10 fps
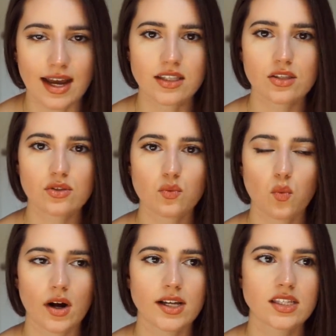That's
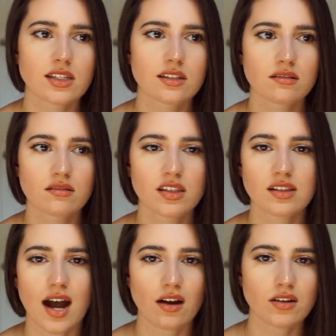what
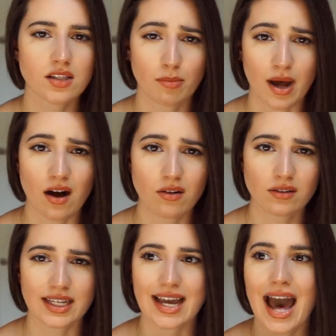style is
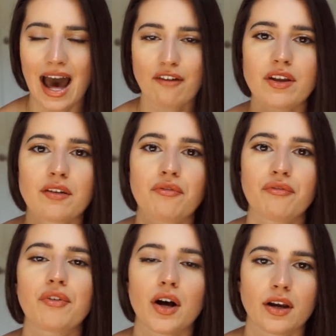about, like having
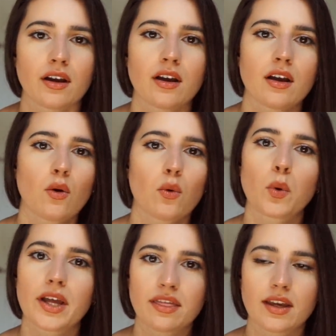fun
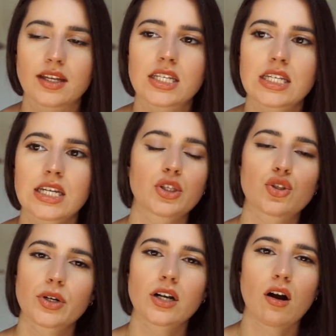with it,
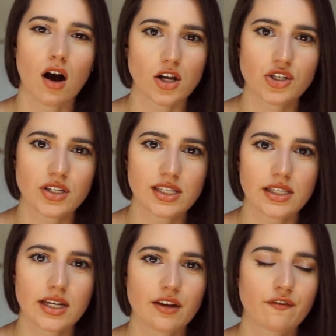but do it consciously.